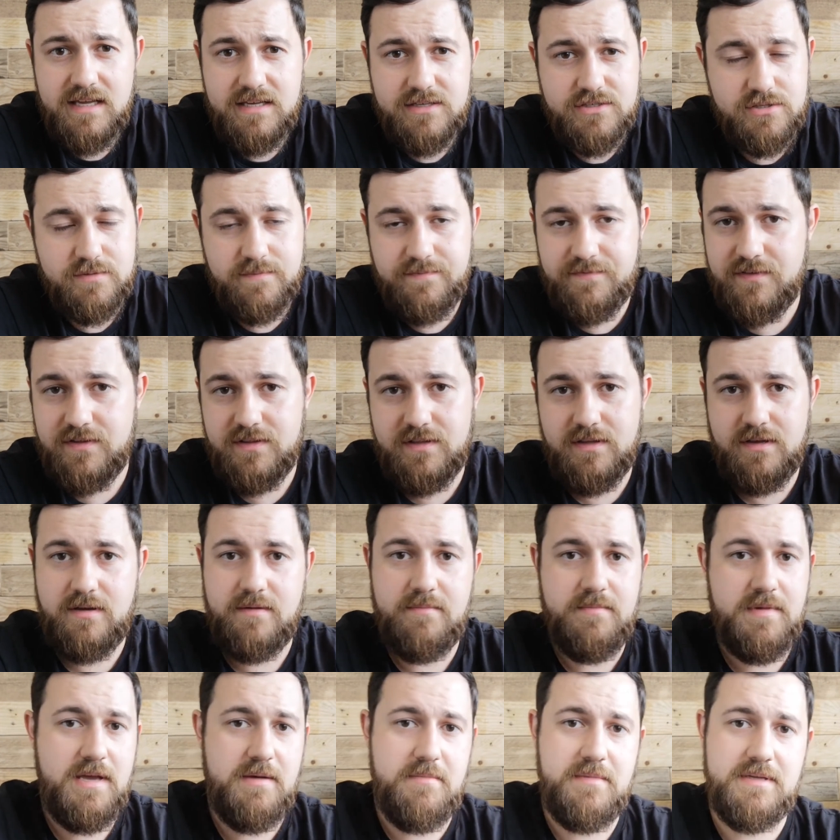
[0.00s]
It's something
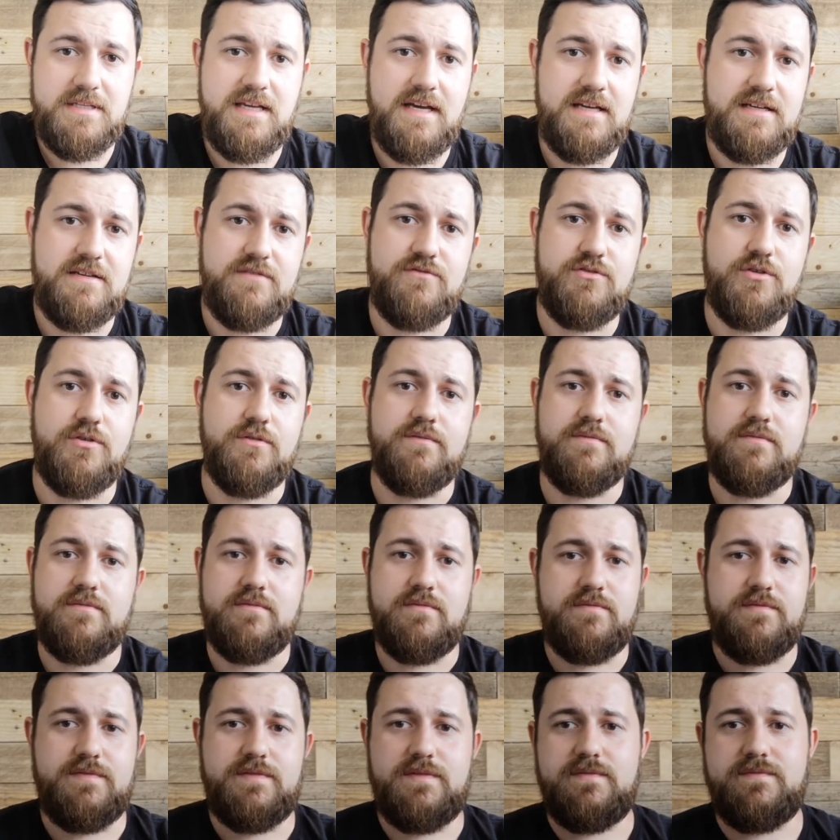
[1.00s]
that me and my dad have done
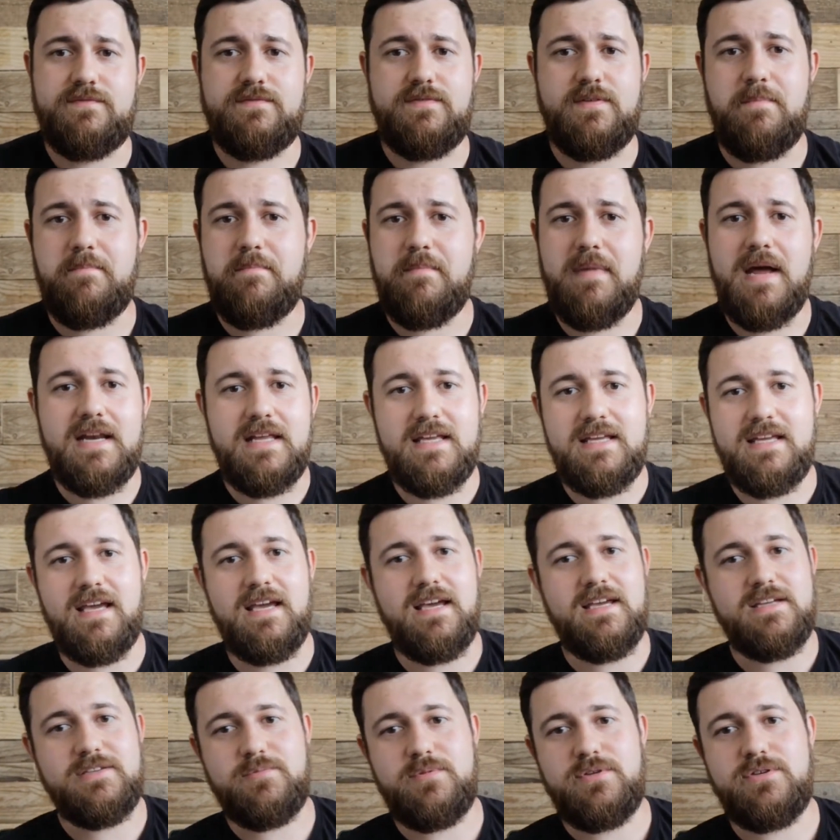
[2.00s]
for many
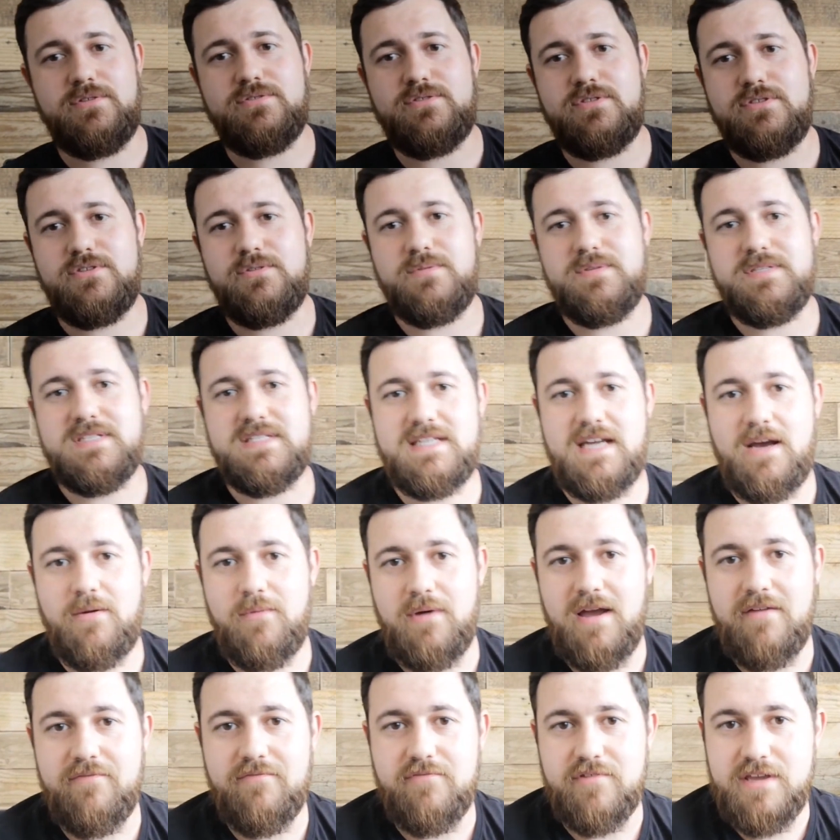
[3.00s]
years. We used to do a
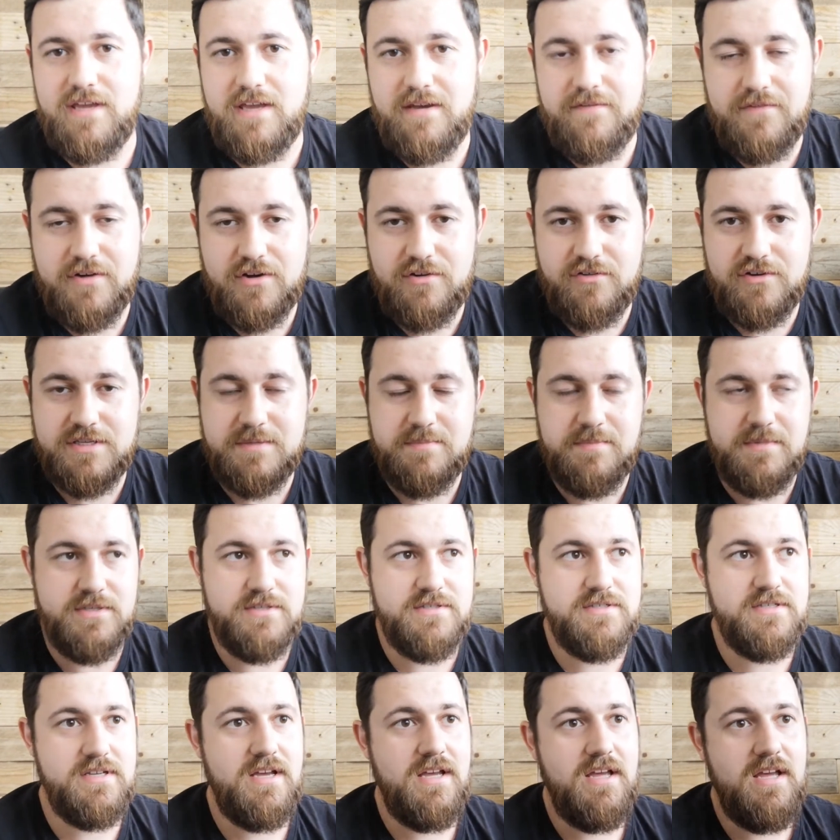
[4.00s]
stout every year for
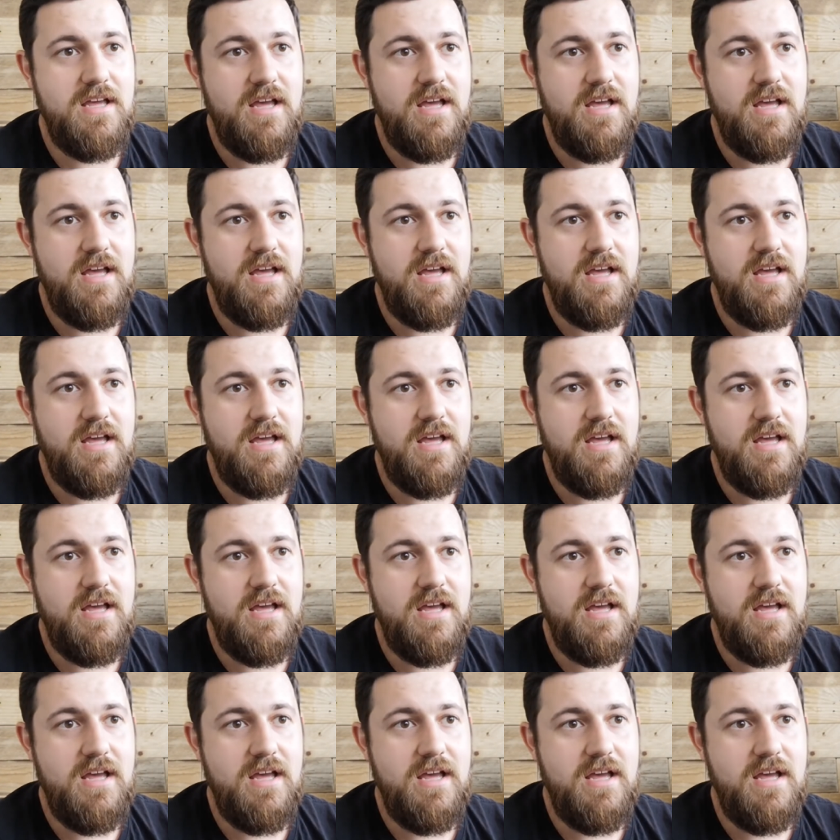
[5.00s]
Christmas.